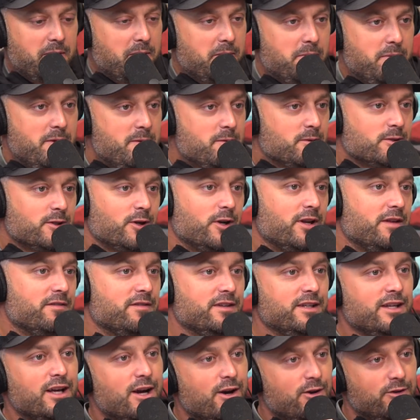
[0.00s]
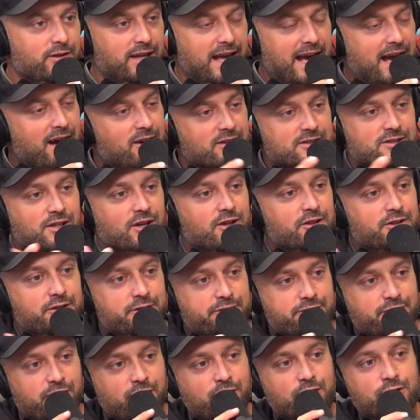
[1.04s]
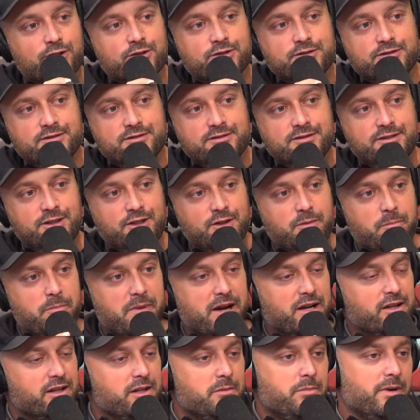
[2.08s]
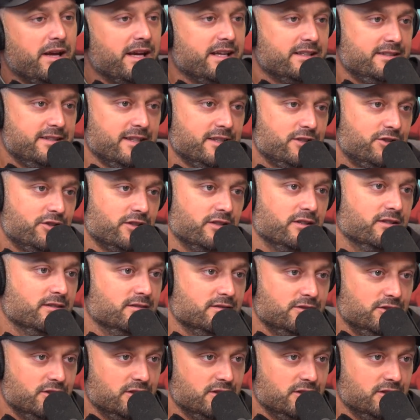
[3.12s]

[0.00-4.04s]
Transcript: I mean, people don't even know now. It's all on your phone. You can barely pay attention.